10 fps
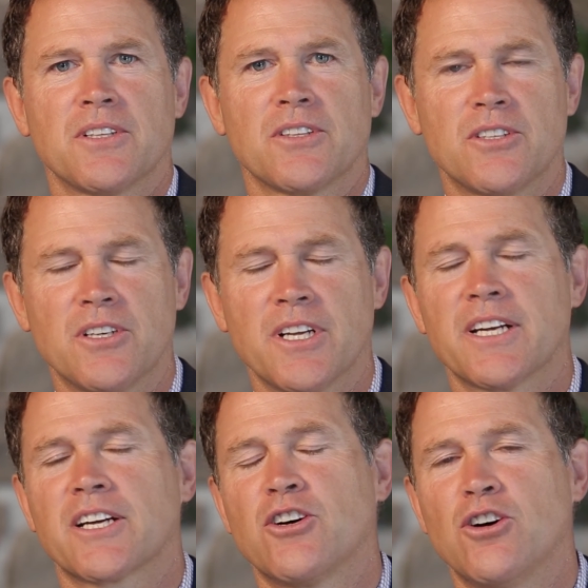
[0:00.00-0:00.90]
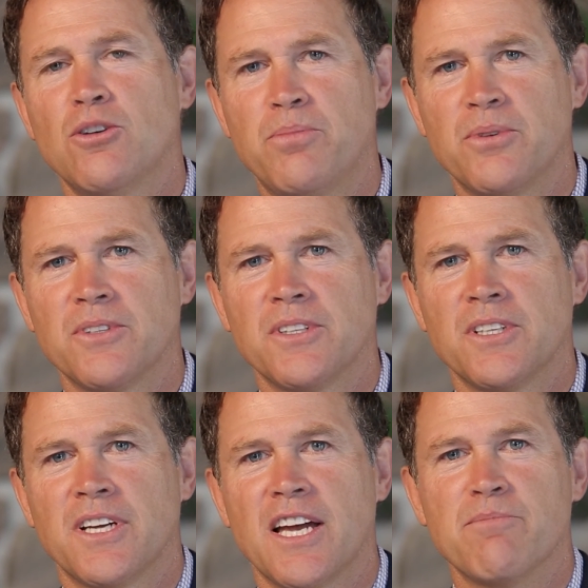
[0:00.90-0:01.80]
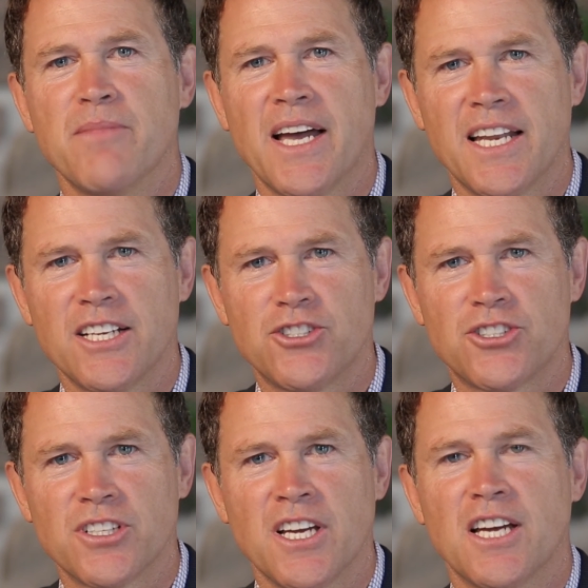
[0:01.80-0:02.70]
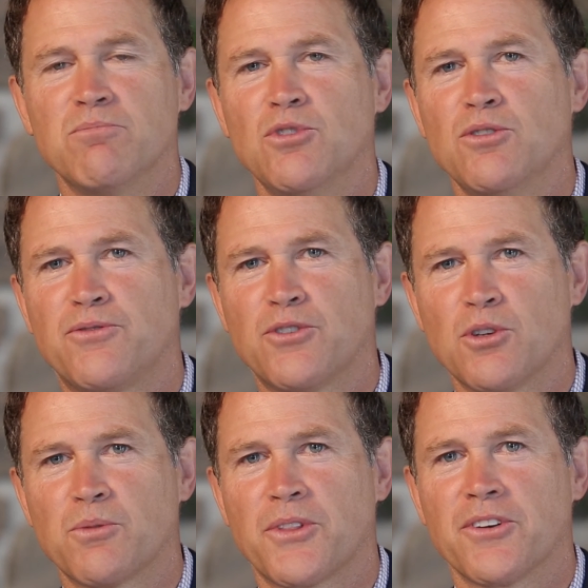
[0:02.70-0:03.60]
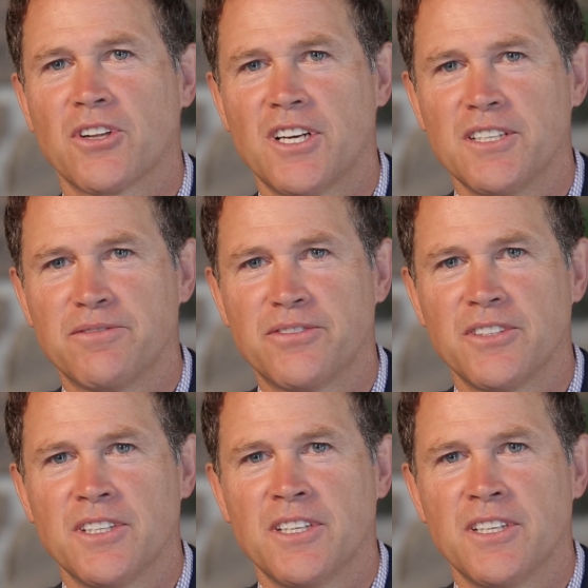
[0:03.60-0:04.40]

learn how to cope and manage and move forward with your life